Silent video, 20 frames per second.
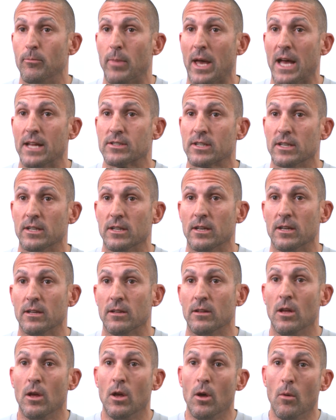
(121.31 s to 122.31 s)
Pat's going
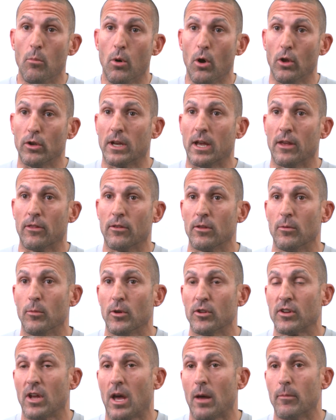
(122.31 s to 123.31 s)
to pull together the
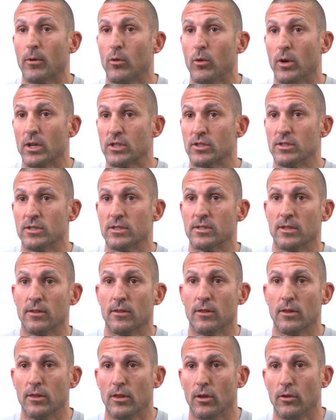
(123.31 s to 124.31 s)
most common questions.
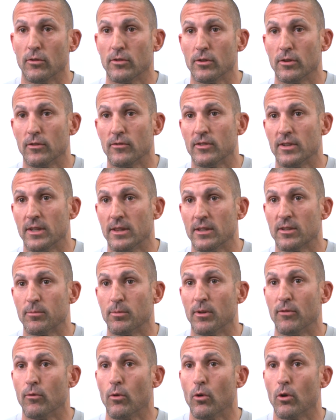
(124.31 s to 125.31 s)
Those of you who have seen this
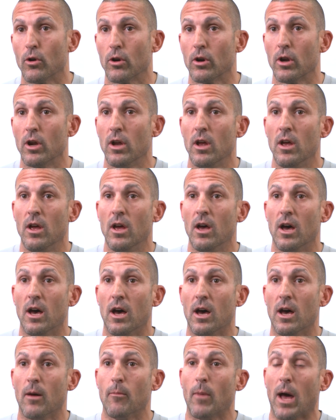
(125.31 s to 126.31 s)
before,
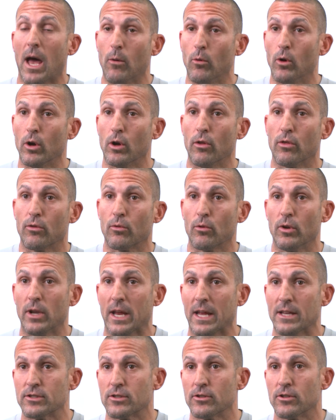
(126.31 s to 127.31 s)
I will go through and
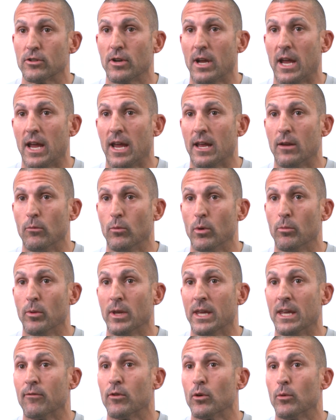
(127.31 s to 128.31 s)
answer, and we'll be
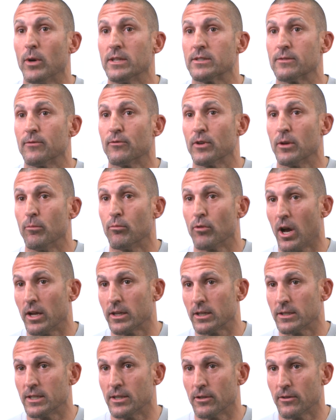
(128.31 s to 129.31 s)
giving away some free
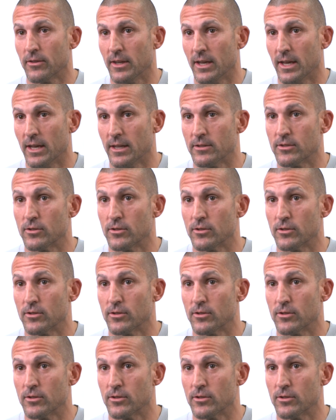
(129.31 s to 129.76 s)
product here at the end.